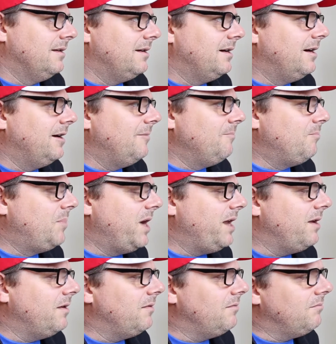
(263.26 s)

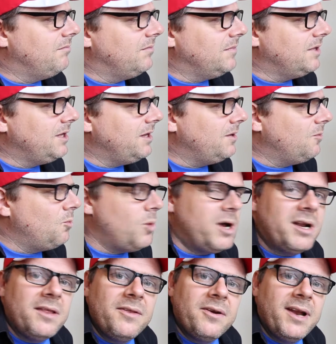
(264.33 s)
But what
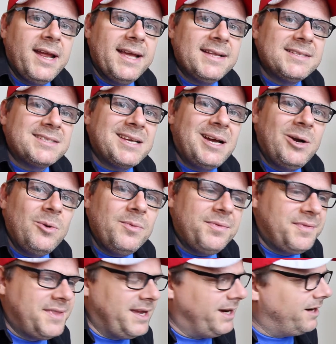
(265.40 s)
other hands
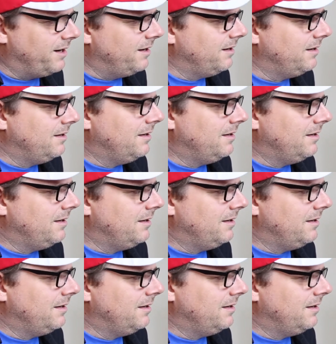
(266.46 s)
out there